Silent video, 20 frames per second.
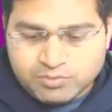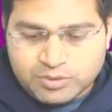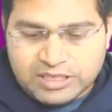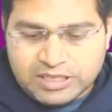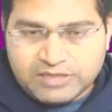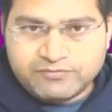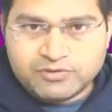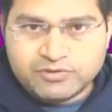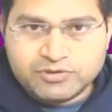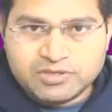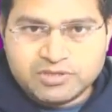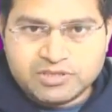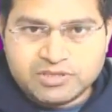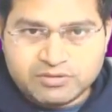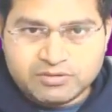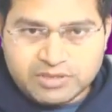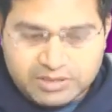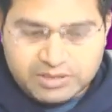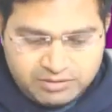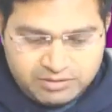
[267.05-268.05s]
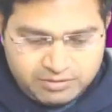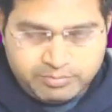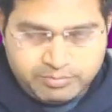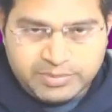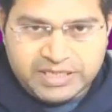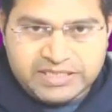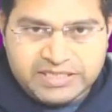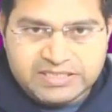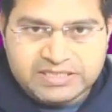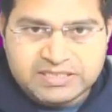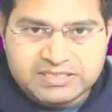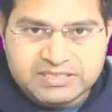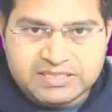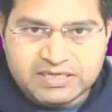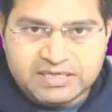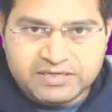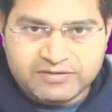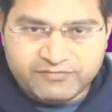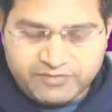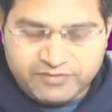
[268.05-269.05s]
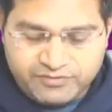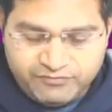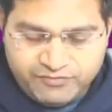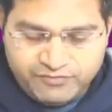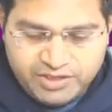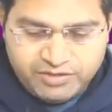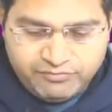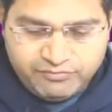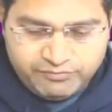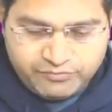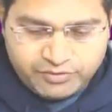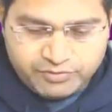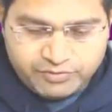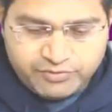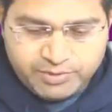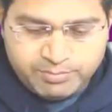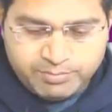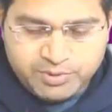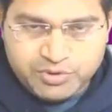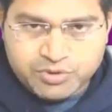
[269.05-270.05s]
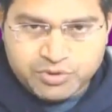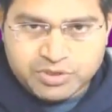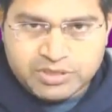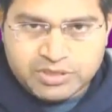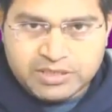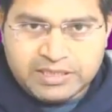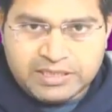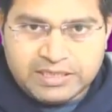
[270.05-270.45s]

We have to just run pytest hyphen v for verbose